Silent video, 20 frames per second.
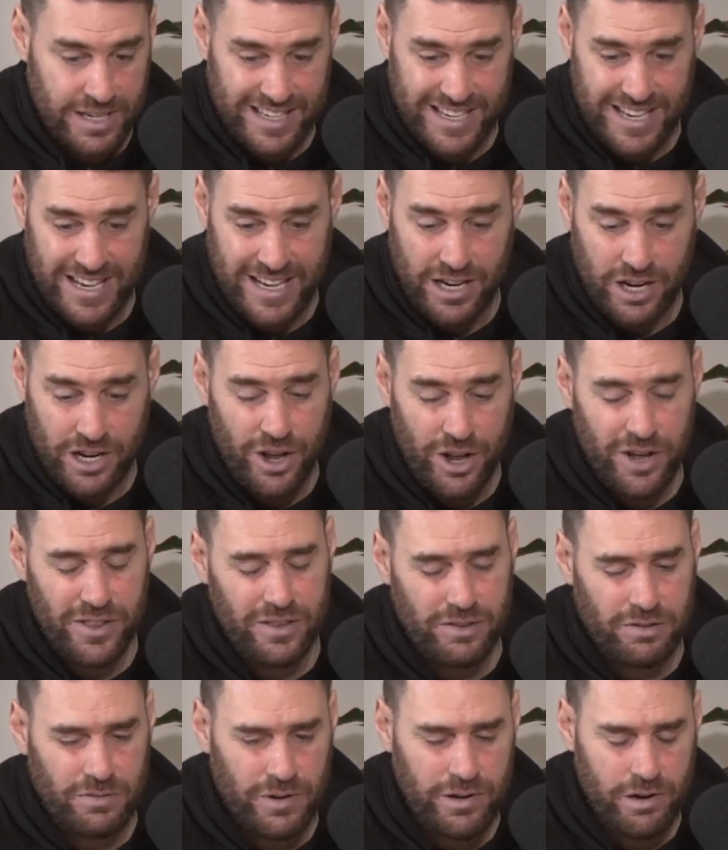Again, I know
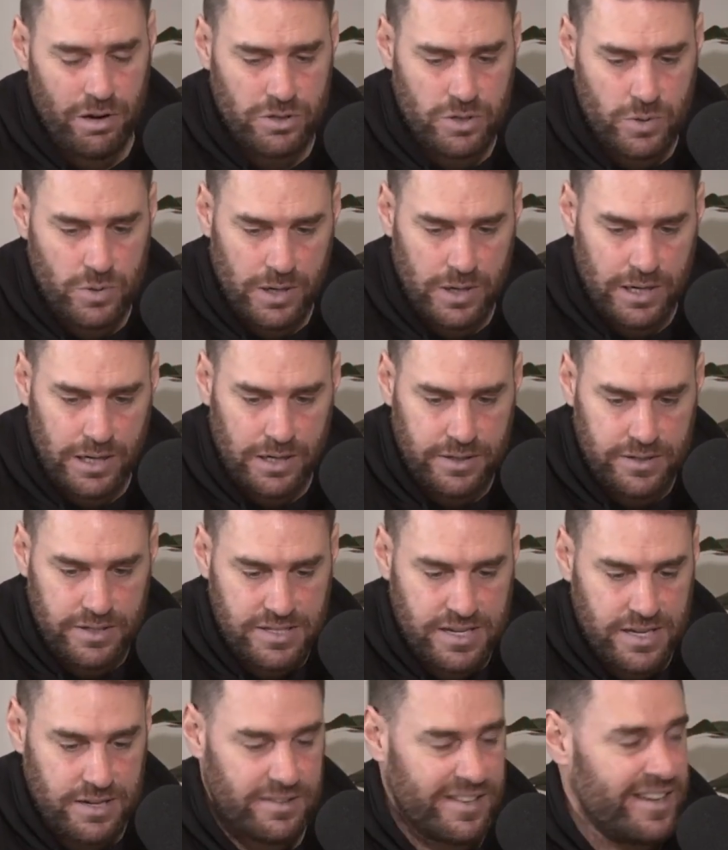the 3-year-olds Quinella the
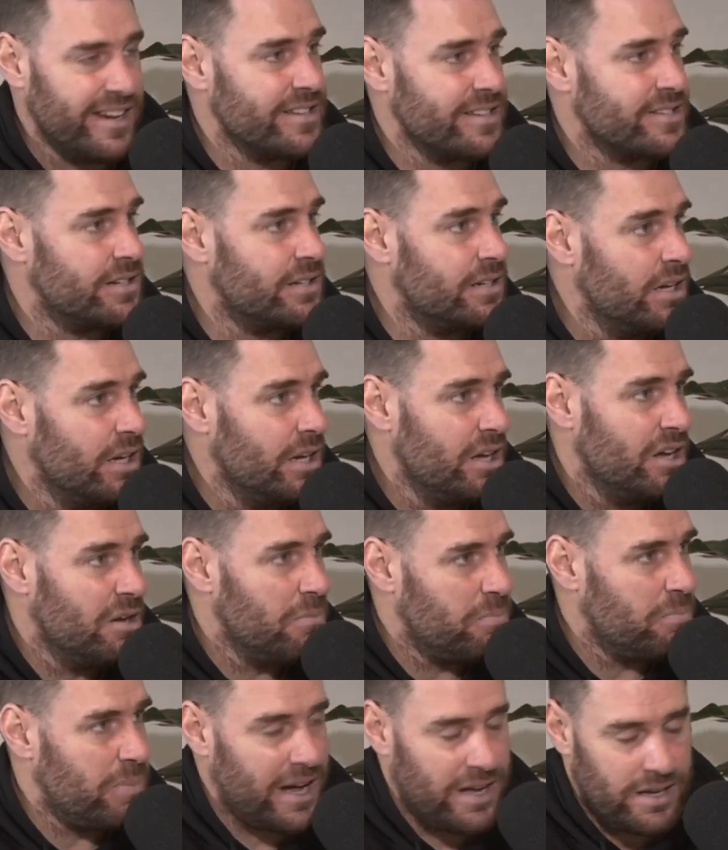10,000,
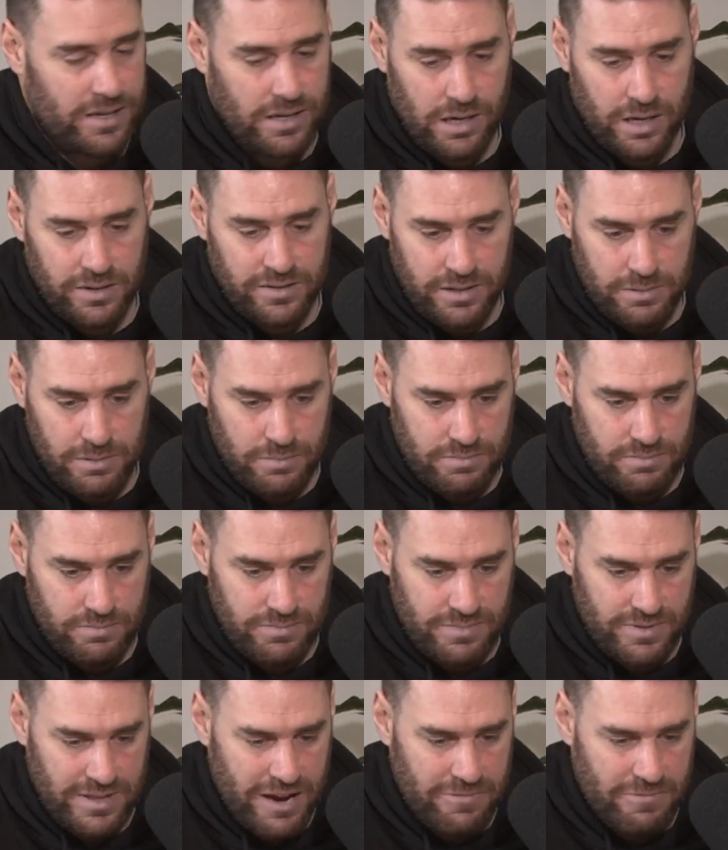but I think
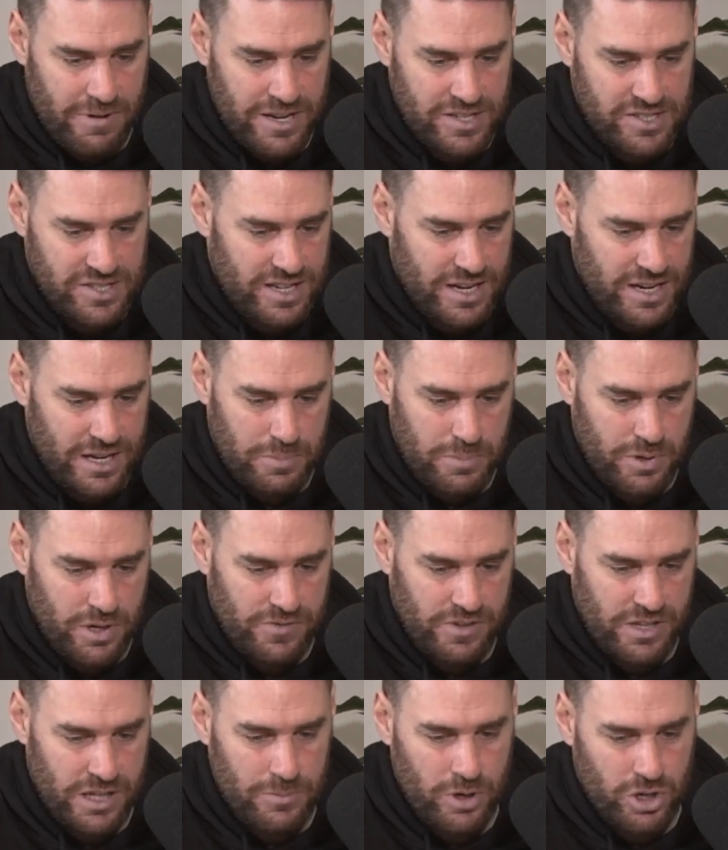that race set up
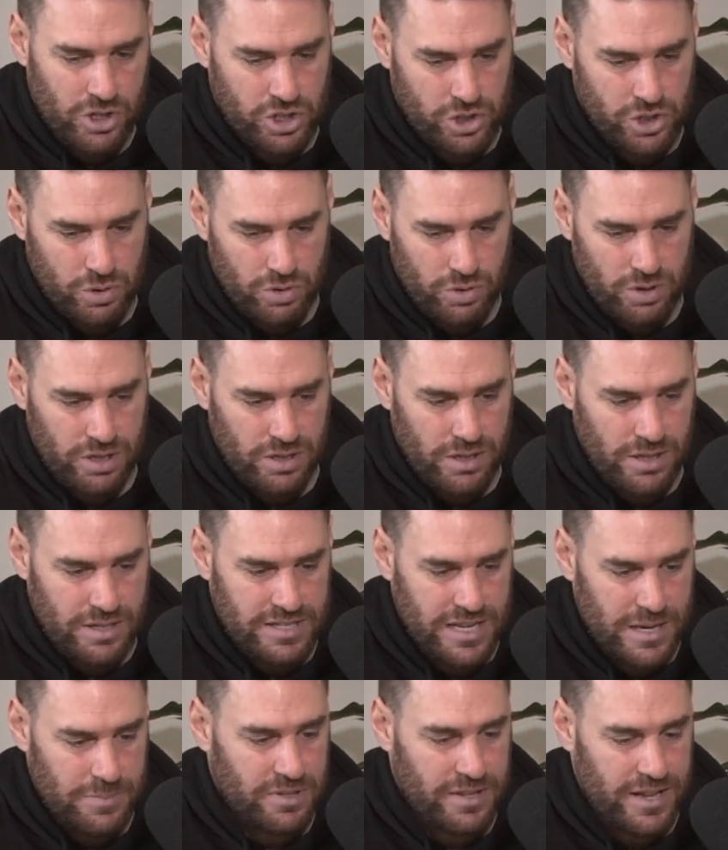perfectly. I'm not sure that the
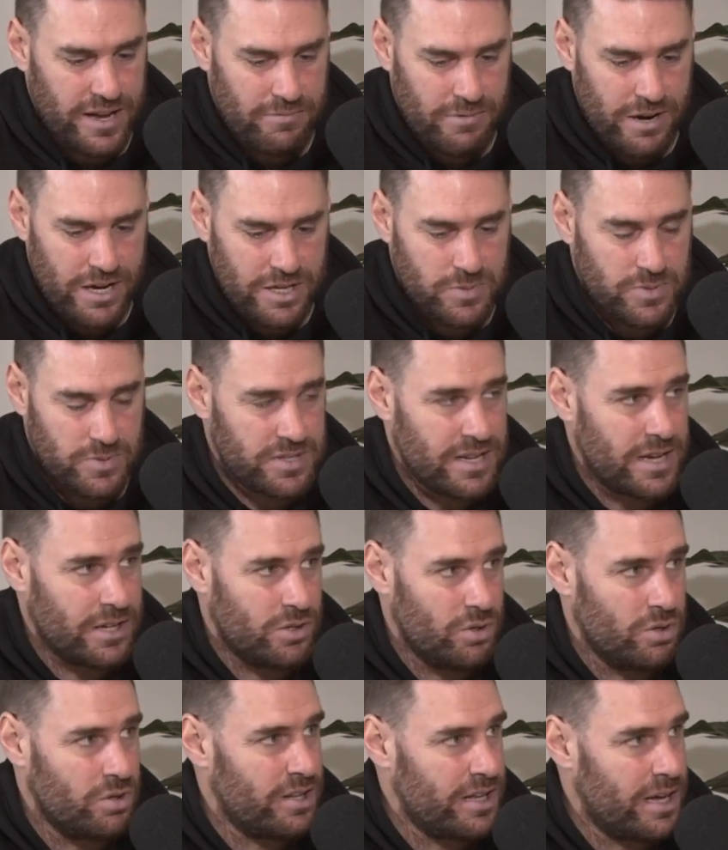depth of that race was that
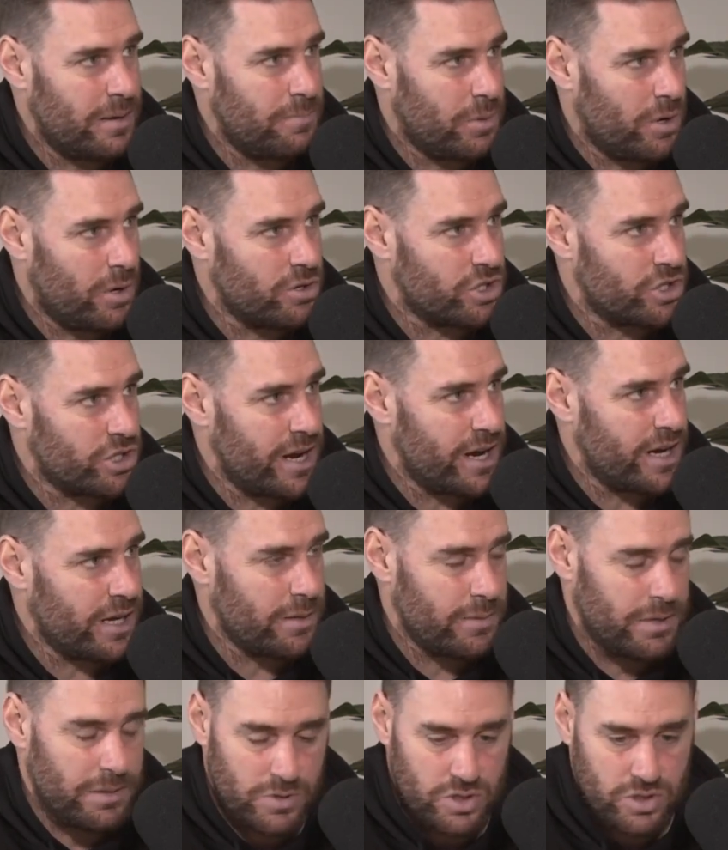good on that bog track.
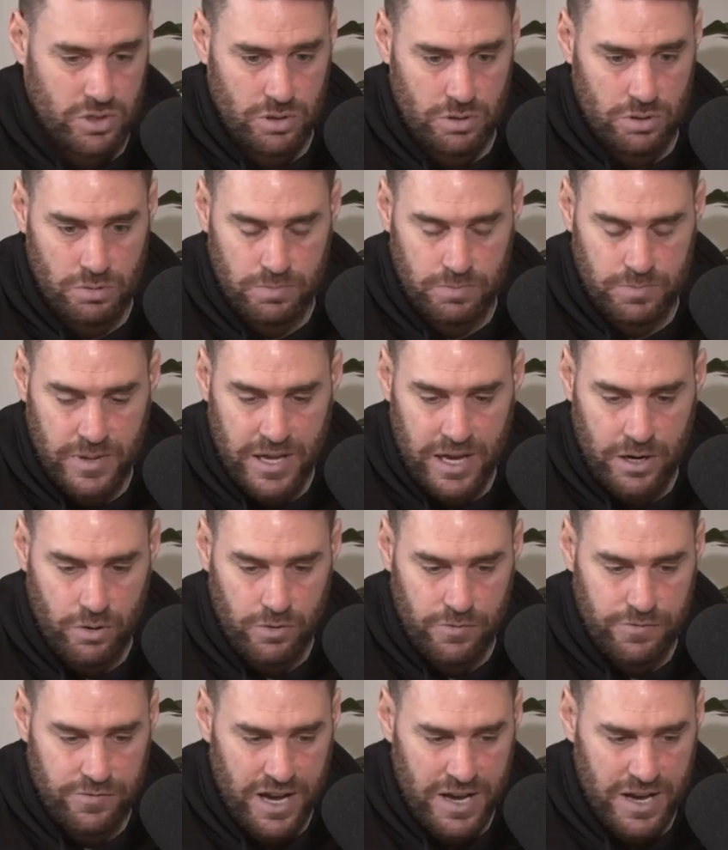I mean, Mizzou had
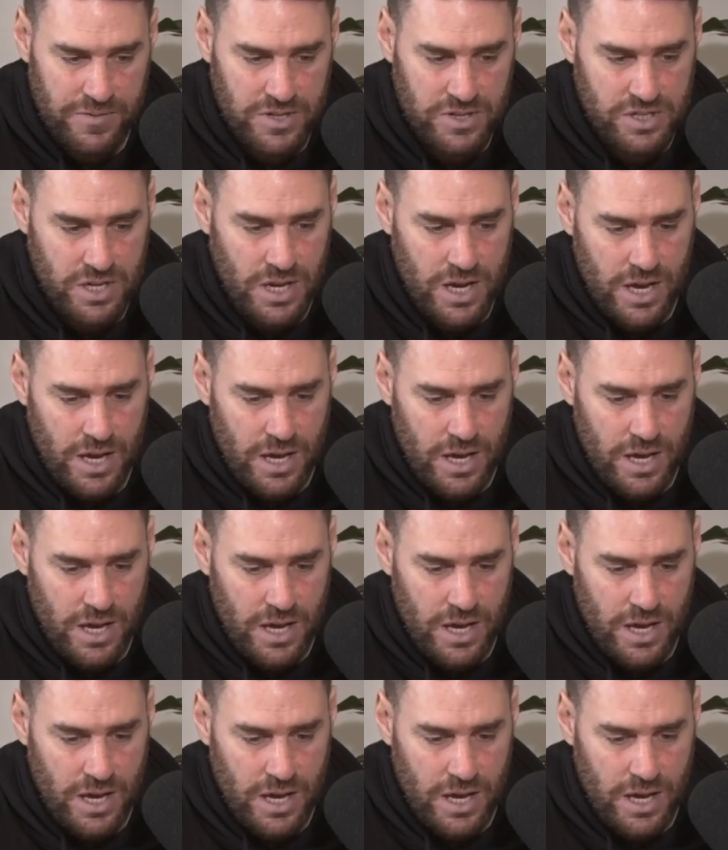all favours.